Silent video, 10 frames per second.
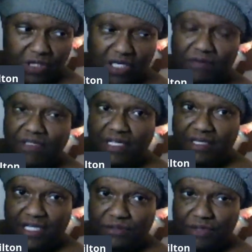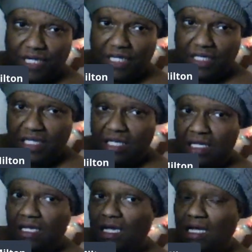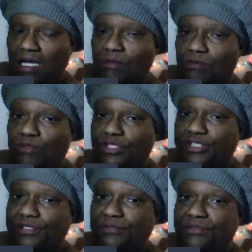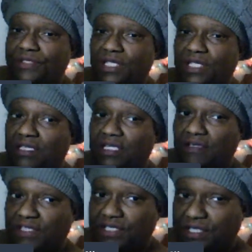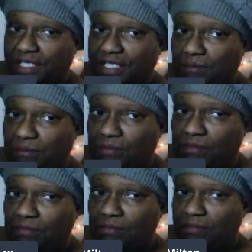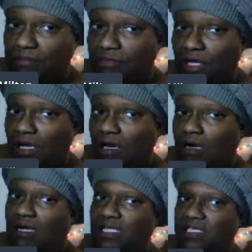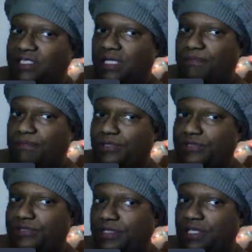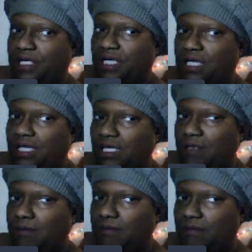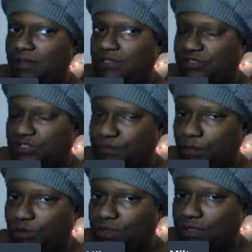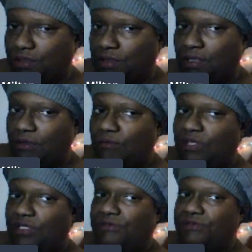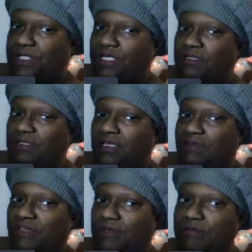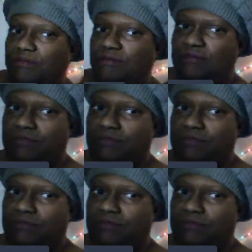that they drink, would you still give it to them? Or is that person is a smoker, will you still give them